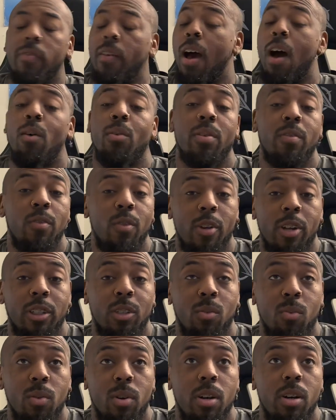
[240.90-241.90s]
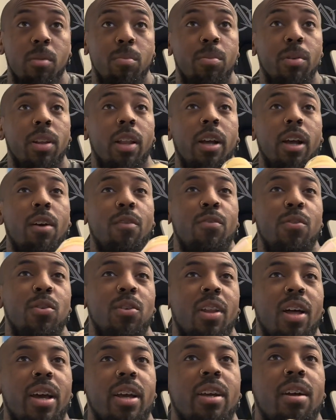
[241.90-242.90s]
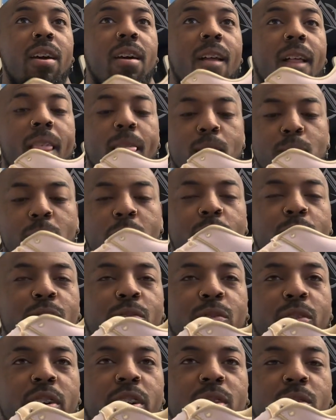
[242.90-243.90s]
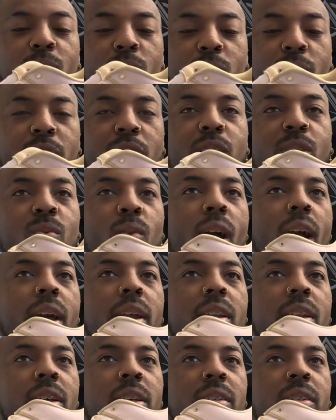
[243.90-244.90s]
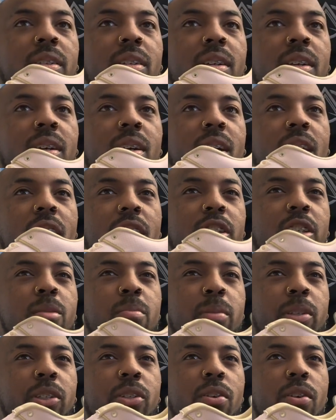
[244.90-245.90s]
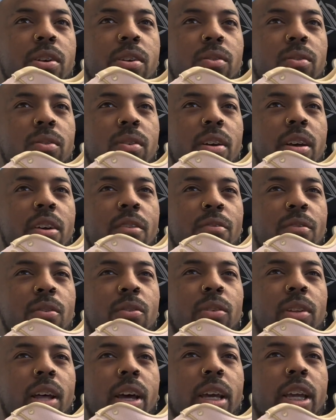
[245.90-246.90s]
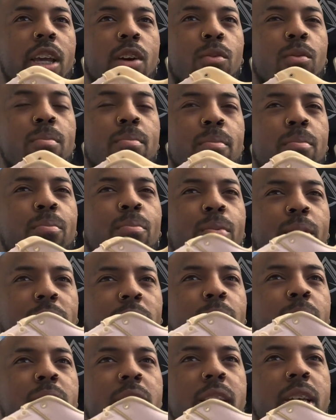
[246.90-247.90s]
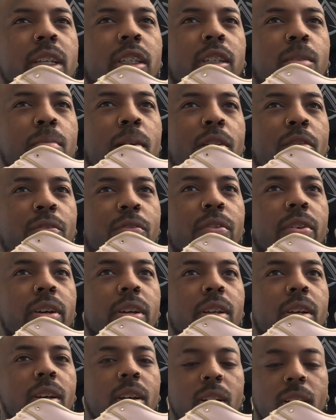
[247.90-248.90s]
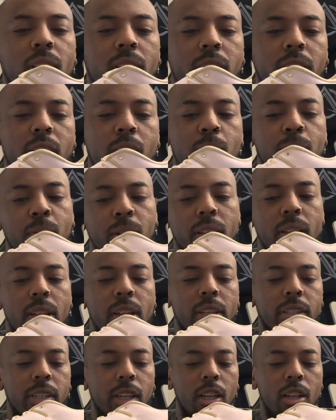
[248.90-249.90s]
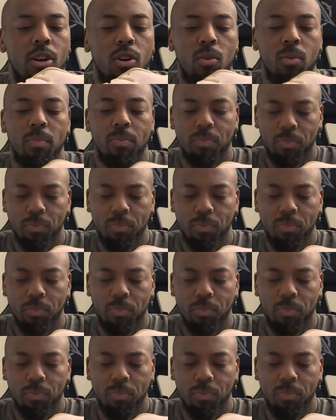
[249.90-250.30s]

I don't even know if that's a word, but like I feel like my foot would sweat in this because of the material. I feel like it would bring some heat to my foot like that. But it is a low.